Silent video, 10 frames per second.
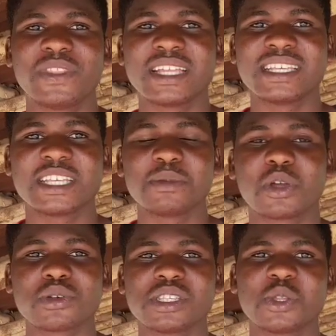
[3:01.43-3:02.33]
that, it has been
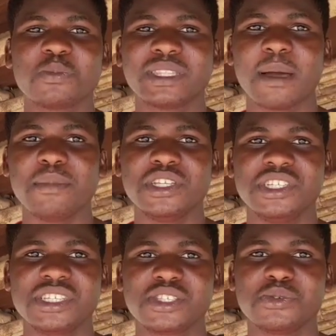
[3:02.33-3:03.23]
causing some
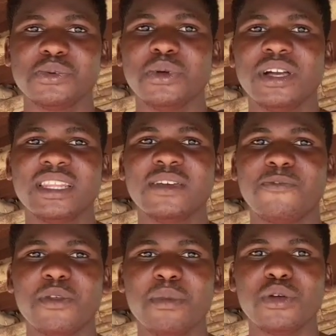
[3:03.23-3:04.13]
damages to the
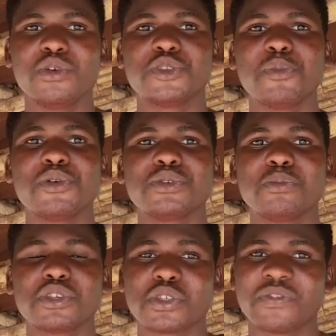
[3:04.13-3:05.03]
female goats.
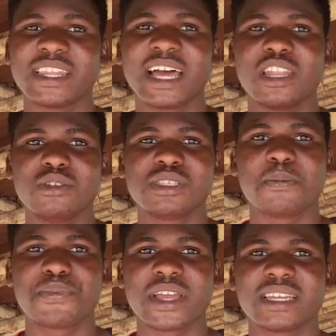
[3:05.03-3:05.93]
Most of them are losing
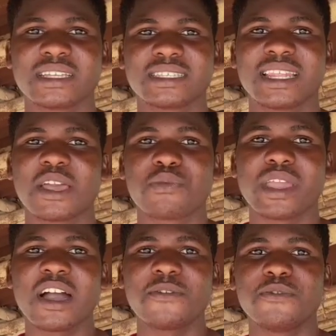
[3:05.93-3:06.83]
pregnant. Like we
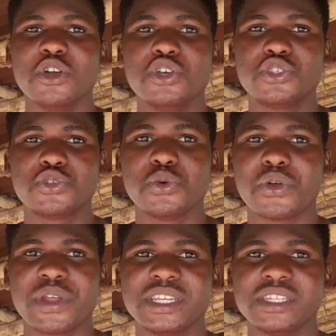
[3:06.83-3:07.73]
have 2
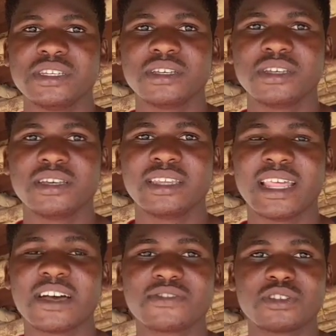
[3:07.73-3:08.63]
already
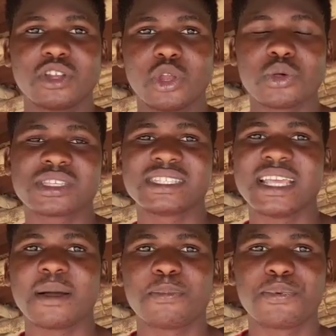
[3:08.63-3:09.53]
that have lost
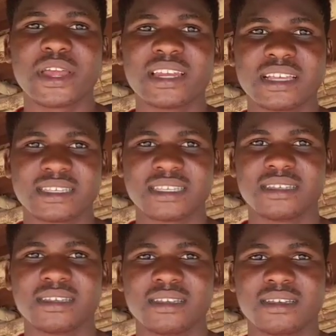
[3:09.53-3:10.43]
their pregnancy
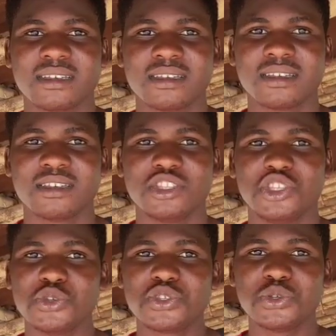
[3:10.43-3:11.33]

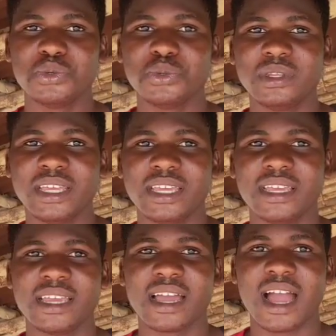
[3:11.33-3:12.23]
due to the